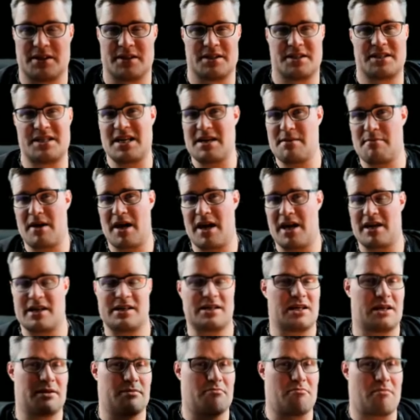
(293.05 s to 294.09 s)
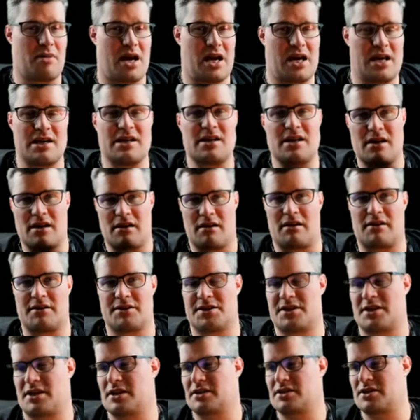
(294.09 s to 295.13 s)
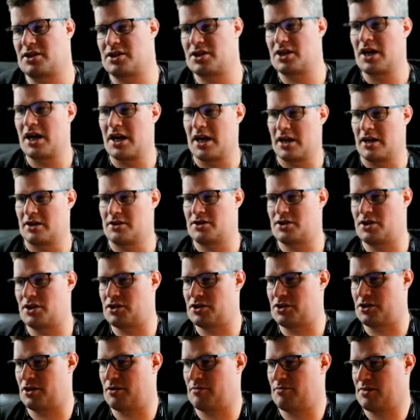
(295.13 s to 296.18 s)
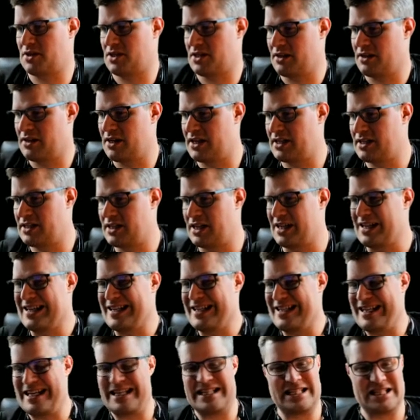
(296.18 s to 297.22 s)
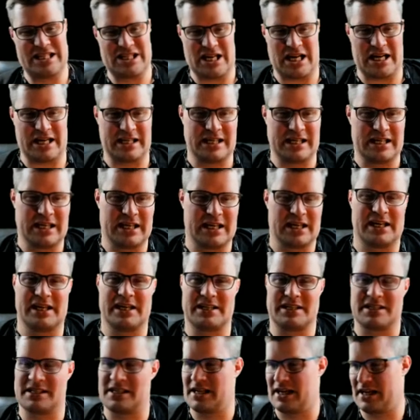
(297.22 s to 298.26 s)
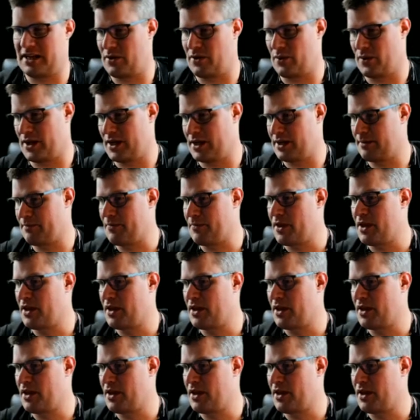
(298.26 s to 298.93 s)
CMake, Make are such systems. This Ninja is another one.